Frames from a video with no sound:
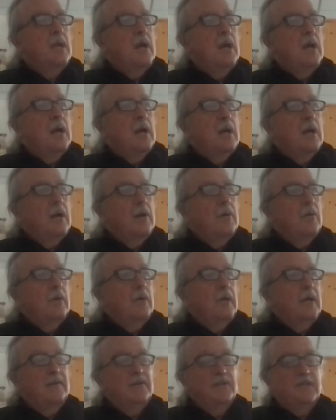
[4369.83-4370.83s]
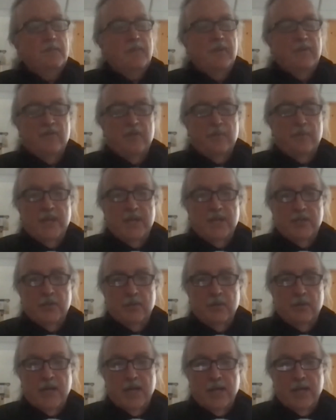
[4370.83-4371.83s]
we'll have some information
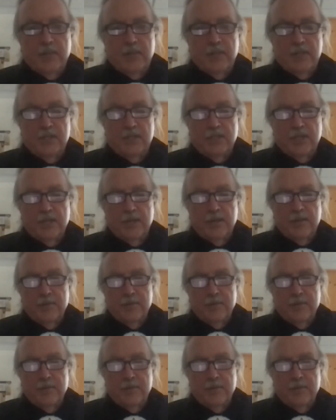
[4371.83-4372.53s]
we're happy to share.